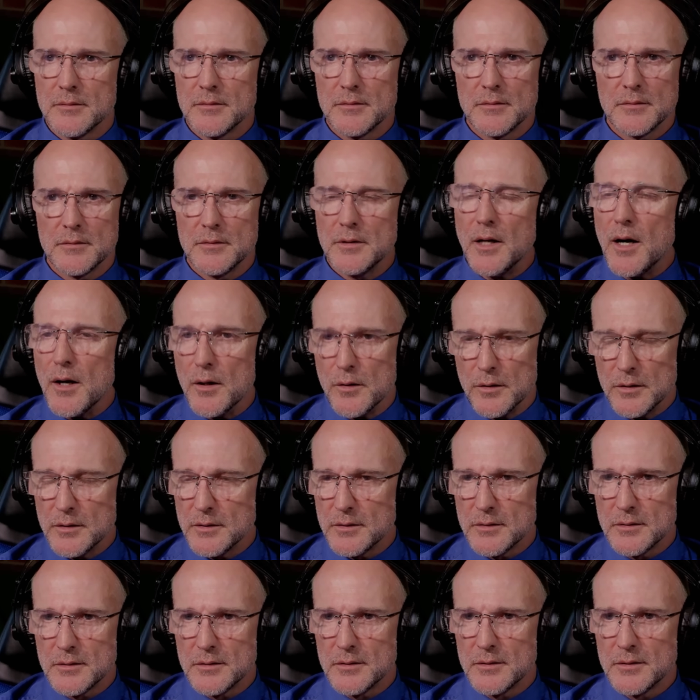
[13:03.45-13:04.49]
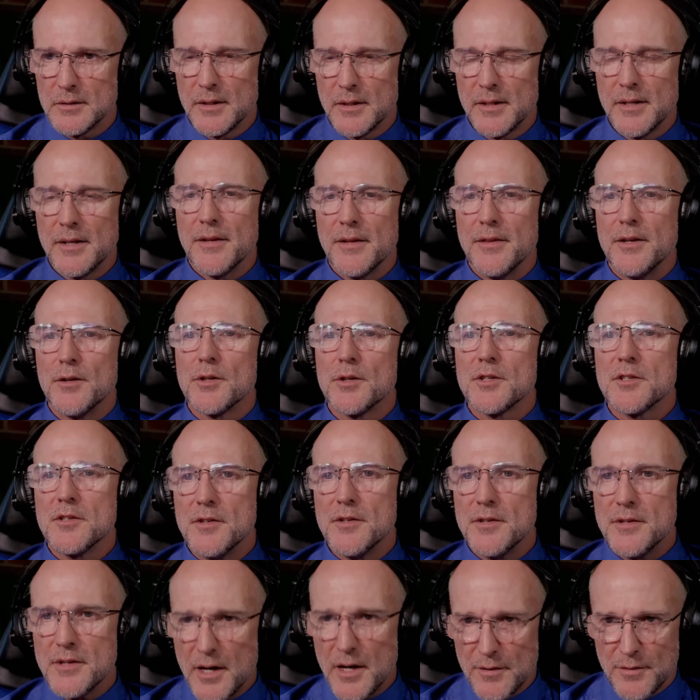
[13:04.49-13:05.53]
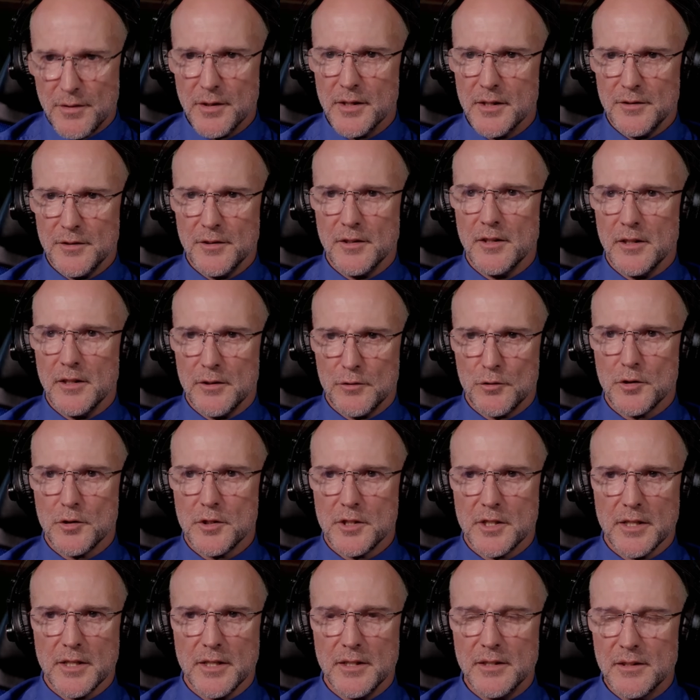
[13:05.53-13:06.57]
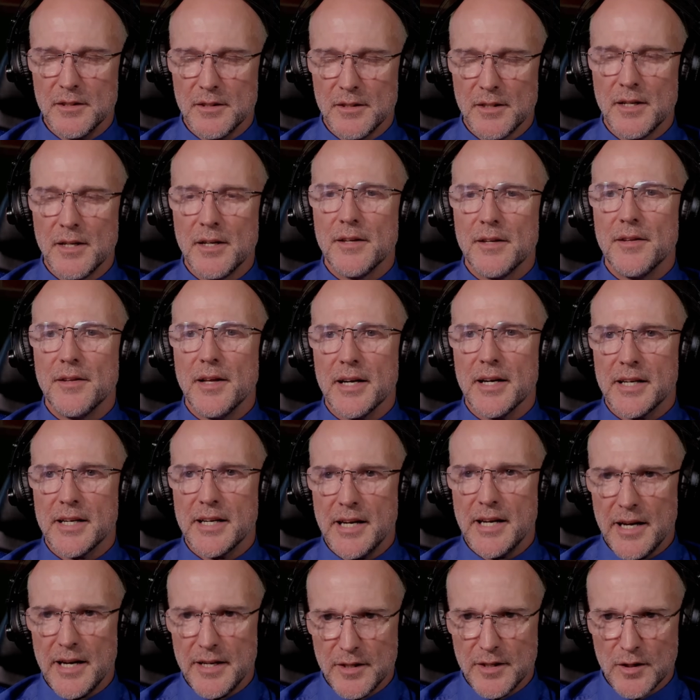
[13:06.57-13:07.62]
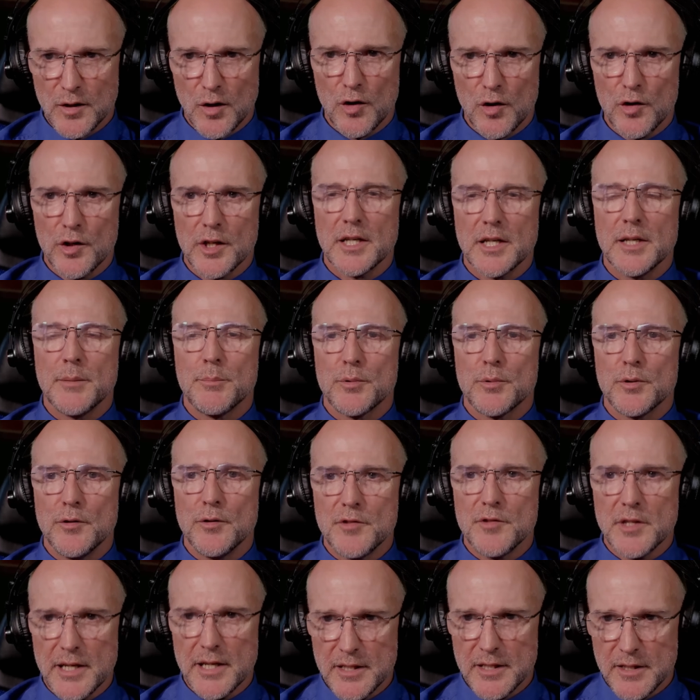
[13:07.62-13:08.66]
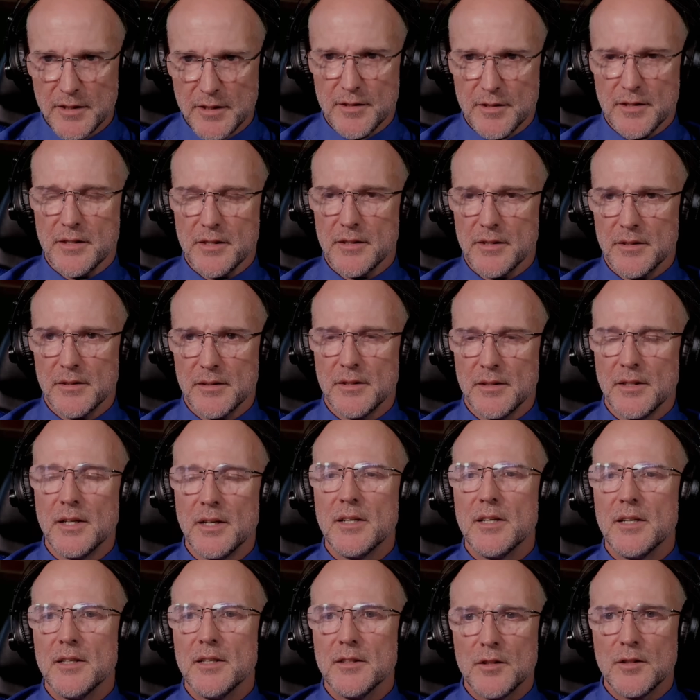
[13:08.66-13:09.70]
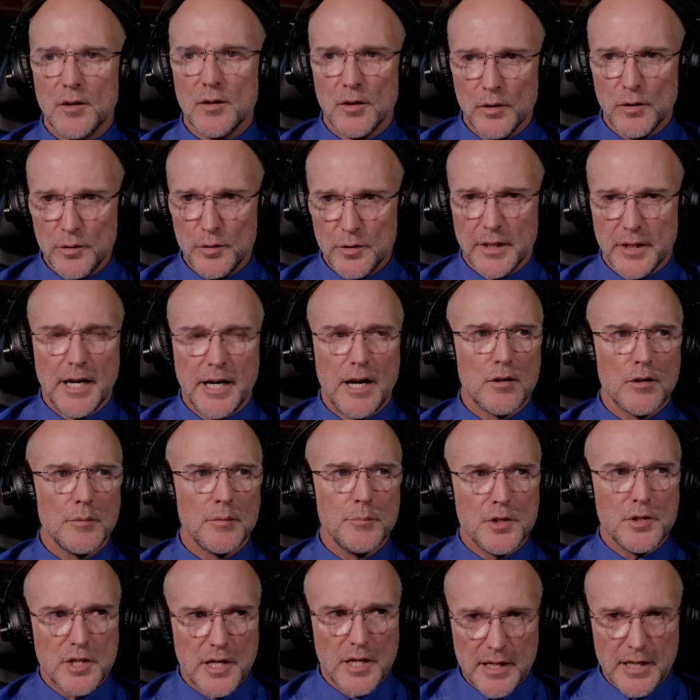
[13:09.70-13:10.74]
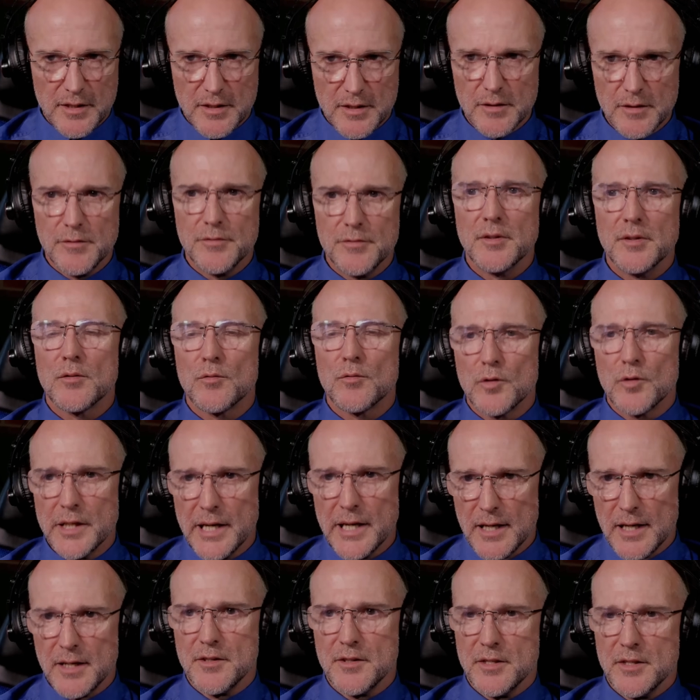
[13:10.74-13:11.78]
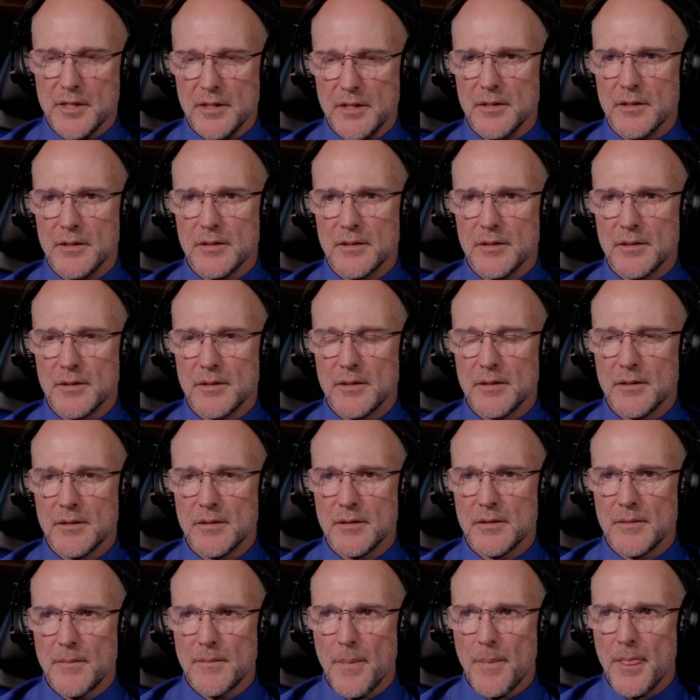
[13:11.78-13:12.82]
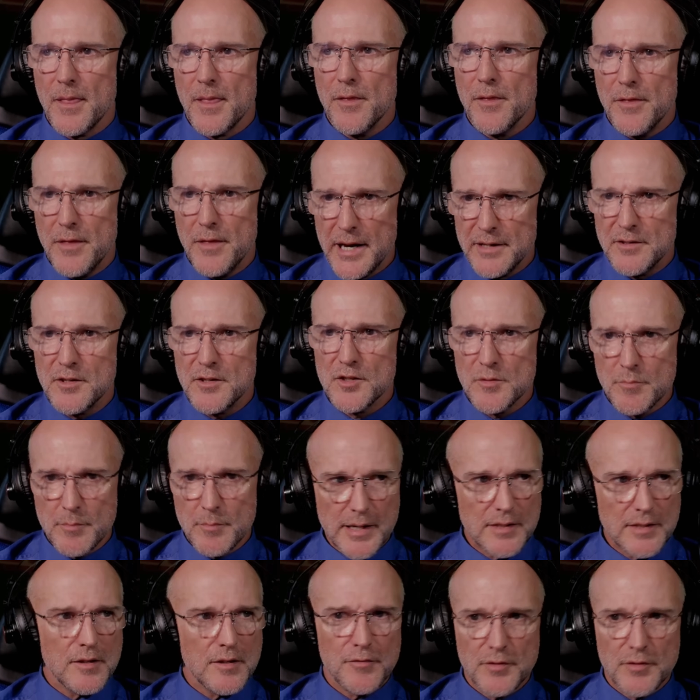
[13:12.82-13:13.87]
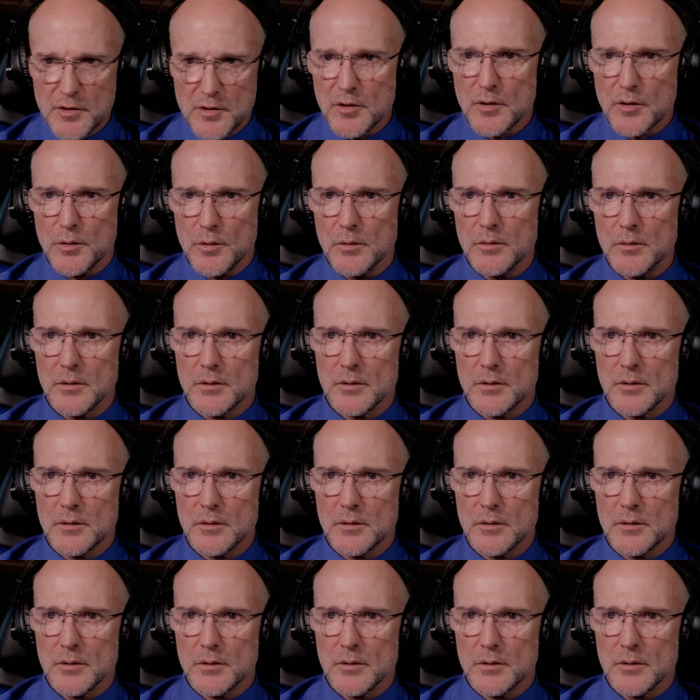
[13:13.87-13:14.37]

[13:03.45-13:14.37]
No. There is nothing in the literature that categorically proves anything, including our objective reality. That is metaphysical.